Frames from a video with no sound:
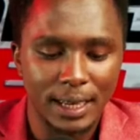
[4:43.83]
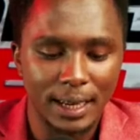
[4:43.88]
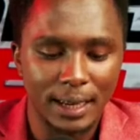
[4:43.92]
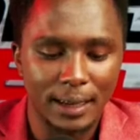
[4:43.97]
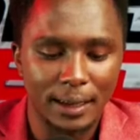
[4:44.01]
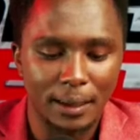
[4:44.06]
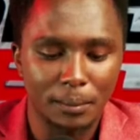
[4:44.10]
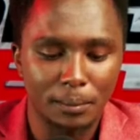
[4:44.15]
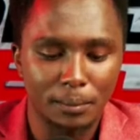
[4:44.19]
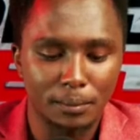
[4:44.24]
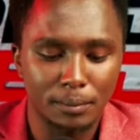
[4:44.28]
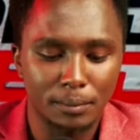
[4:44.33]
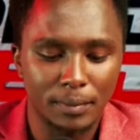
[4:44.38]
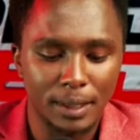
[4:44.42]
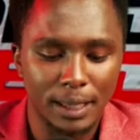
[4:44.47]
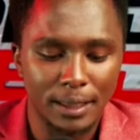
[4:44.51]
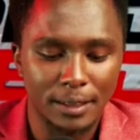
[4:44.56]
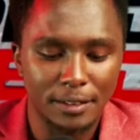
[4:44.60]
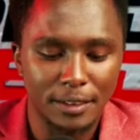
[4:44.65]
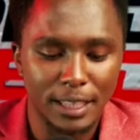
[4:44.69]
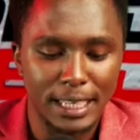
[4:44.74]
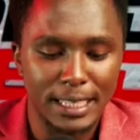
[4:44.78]
Saying
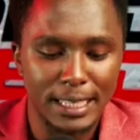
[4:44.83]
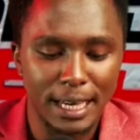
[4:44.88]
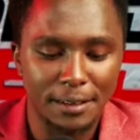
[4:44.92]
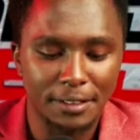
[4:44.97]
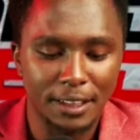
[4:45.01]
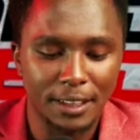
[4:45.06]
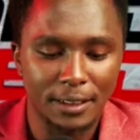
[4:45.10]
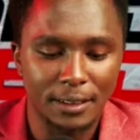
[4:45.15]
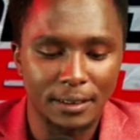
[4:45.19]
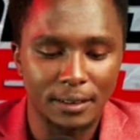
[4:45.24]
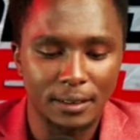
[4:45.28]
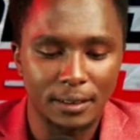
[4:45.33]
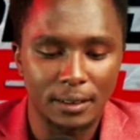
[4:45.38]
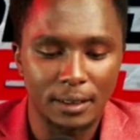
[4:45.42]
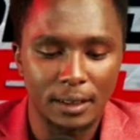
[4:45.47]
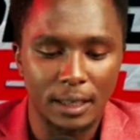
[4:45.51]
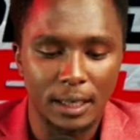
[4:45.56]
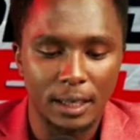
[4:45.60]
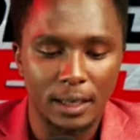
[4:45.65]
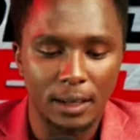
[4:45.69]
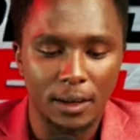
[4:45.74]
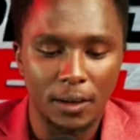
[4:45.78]
never.
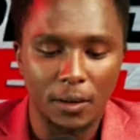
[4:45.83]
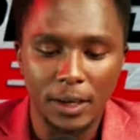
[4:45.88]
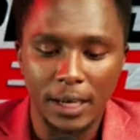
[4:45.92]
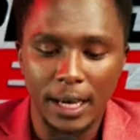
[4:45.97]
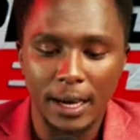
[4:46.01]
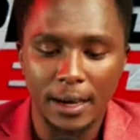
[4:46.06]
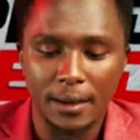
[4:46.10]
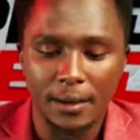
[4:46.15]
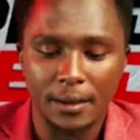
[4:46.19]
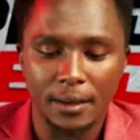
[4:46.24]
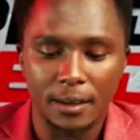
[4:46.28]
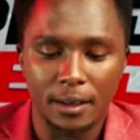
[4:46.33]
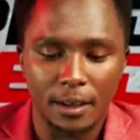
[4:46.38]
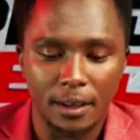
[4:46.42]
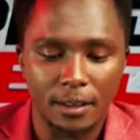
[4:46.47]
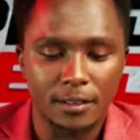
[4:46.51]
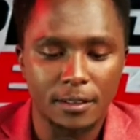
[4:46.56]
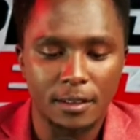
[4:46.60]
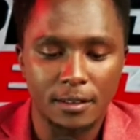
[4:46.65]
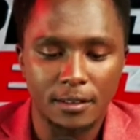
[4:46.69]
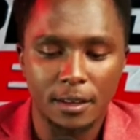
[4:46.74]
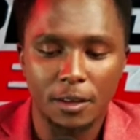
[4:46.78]
Okay.
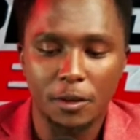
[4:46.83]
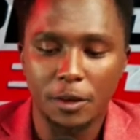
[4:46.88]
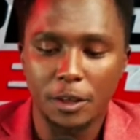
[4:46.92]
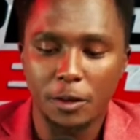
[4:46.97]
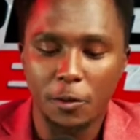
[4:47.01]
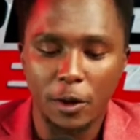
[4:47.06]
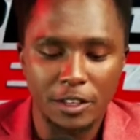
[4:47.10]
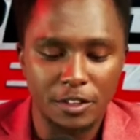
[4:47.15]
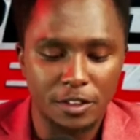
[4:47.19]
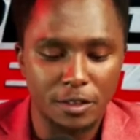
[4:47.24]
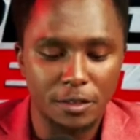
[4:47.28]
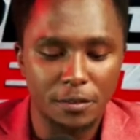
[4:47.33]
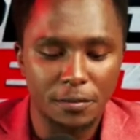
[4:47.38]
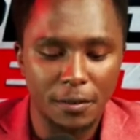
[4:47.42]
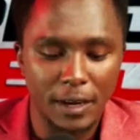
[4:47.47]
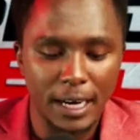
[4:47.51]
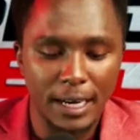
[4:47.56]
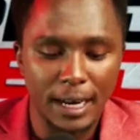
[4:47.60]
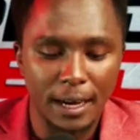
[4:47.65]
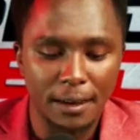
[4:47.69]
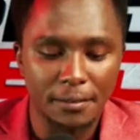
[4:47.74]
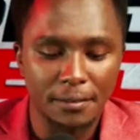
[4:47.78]
It's a good question.
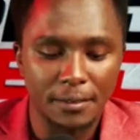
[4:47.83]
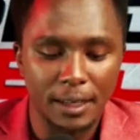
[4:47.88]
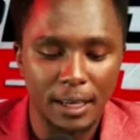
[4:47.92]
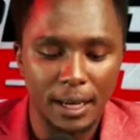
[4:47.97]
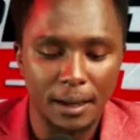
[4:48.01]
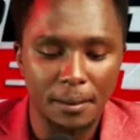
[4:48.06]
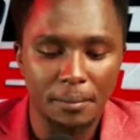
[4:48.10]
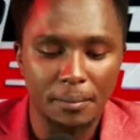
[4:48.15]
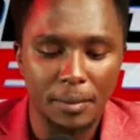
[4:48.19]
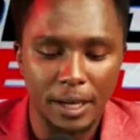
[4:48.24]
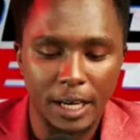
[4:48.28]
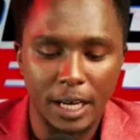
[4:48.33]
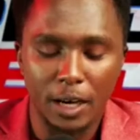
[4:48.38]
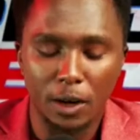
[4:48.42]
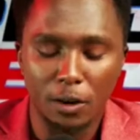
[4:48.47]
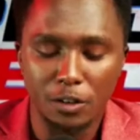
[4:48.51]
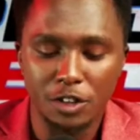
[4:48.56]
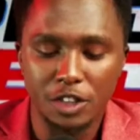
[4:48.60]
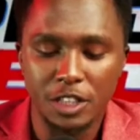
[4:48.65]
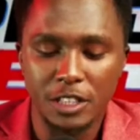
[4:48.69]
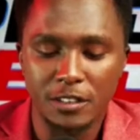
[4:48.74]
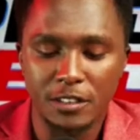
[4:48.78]
Fair enough. Yeah. But he
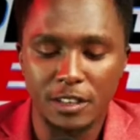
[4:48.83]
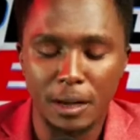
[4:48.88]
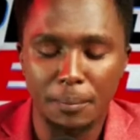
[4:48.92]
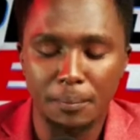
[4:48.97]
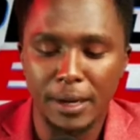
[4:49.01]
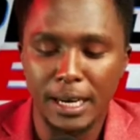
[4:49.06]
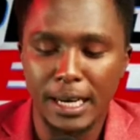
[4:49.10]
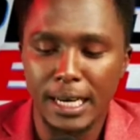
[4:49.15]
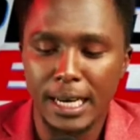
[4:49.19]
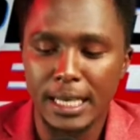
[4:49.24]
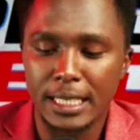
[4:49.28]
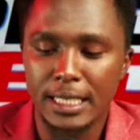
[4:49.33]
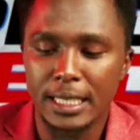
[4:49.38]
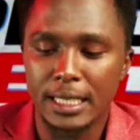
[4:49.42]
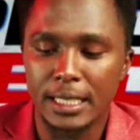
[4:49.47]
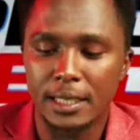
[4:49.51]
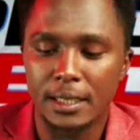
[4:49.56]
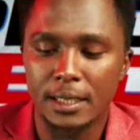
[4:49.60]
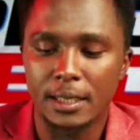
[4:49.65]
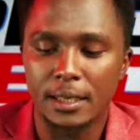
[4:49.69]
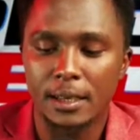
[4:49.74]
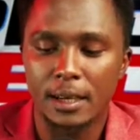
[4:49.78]
launched his campaign
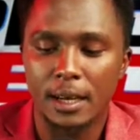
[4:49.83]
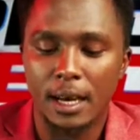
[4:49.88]
yesterday.